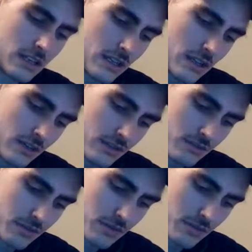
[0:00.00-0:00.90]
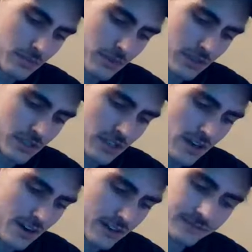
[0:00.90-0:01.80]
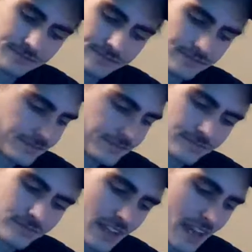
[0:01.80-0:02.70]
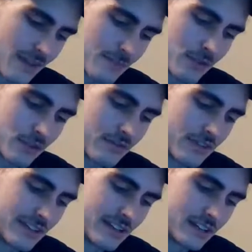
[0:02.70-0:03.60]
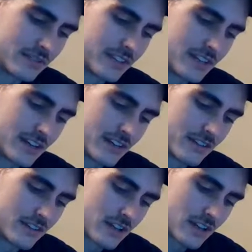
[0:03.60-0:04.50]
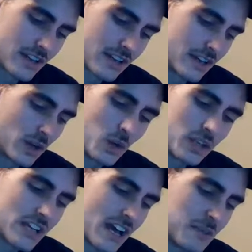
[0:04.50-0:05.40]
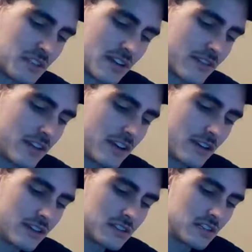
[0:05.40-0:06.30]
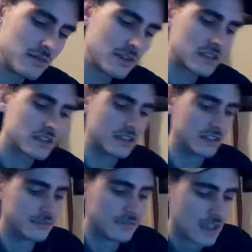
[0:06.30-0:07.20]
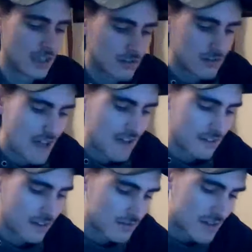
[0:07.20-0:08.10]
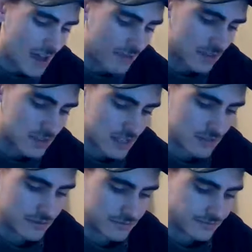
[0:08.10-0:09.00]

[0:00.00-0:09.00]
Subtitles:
The injury reports here. Yeah, poor Philadelphia here. It always happens. Every year this team gets hurt. Raffles out.